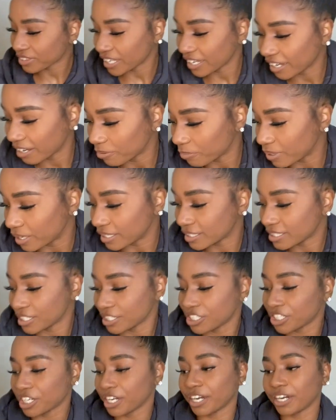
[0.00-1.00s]
thing I wanted to
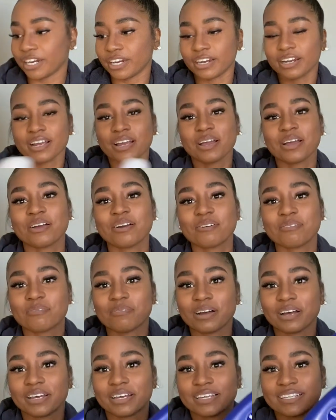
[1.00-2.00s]
share
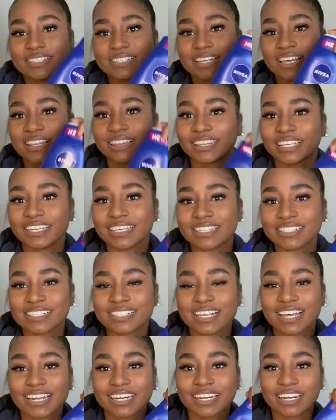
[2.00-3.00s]
was
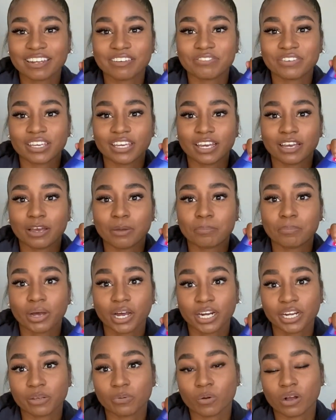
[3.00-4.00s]
this Nivea
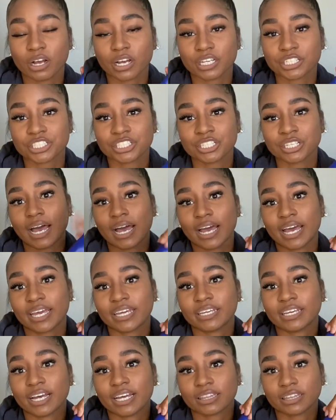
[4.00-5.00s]
body wash. I
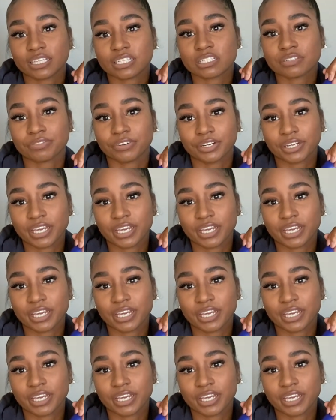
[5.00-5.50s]
got this for a